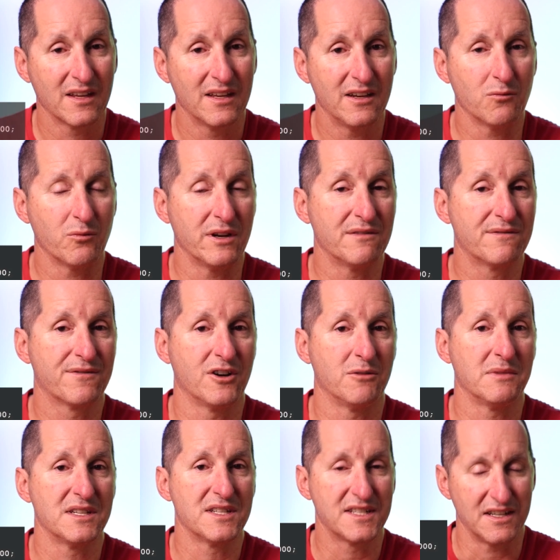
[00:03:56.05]
it went
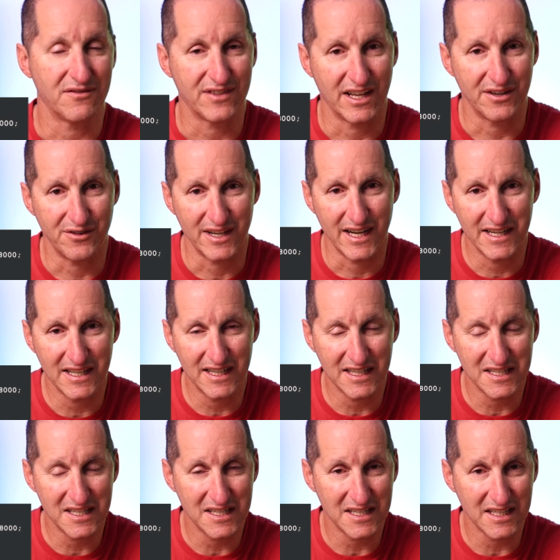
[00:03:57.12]
from 780
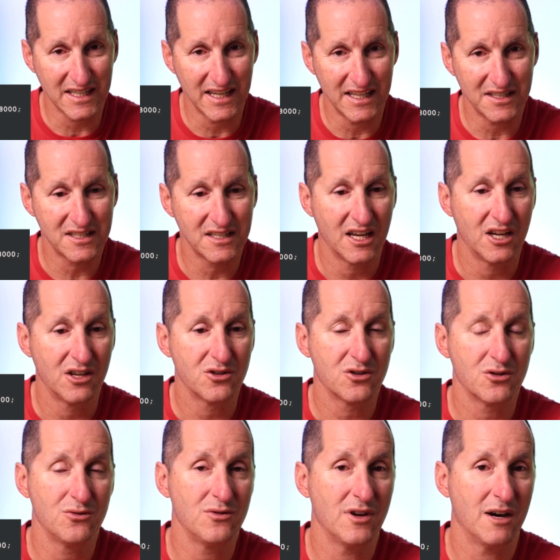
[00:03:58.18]
consistent gets to